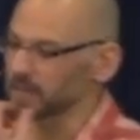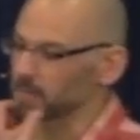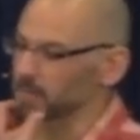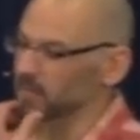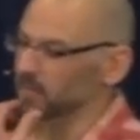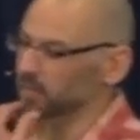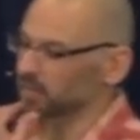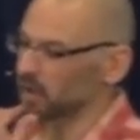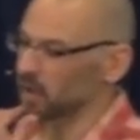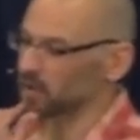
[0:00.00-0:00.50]

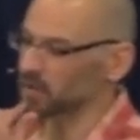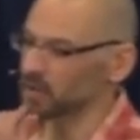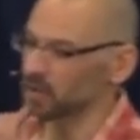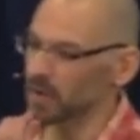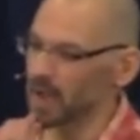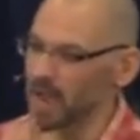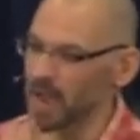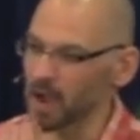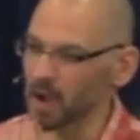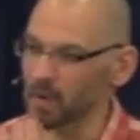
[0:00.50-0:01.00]
me show you
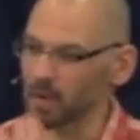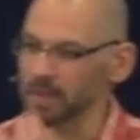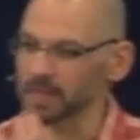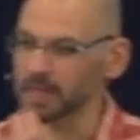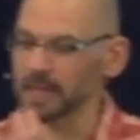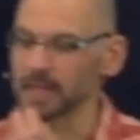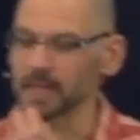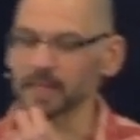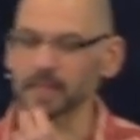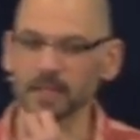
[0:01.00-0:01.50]
how,
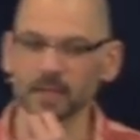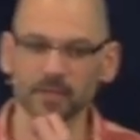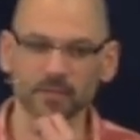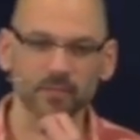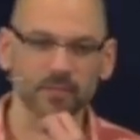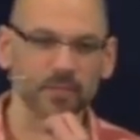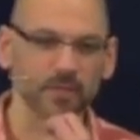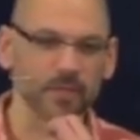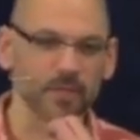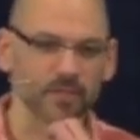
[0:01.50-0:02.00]
again, if
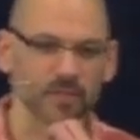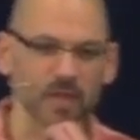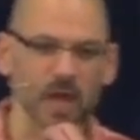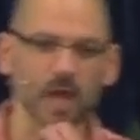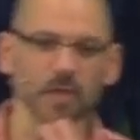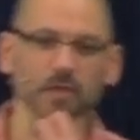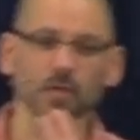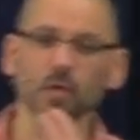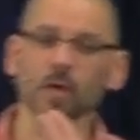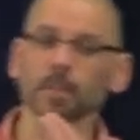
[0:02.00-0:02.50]
it's
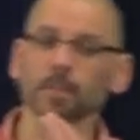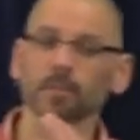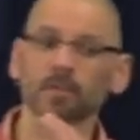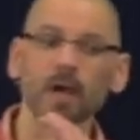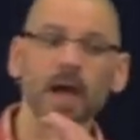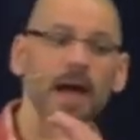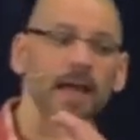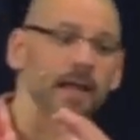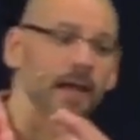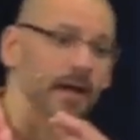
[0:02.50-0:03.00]
not your
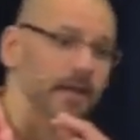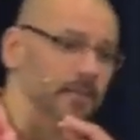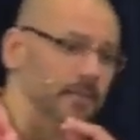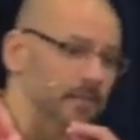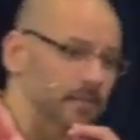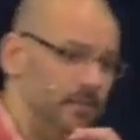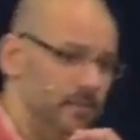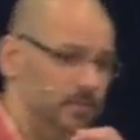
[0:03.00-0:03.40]
product,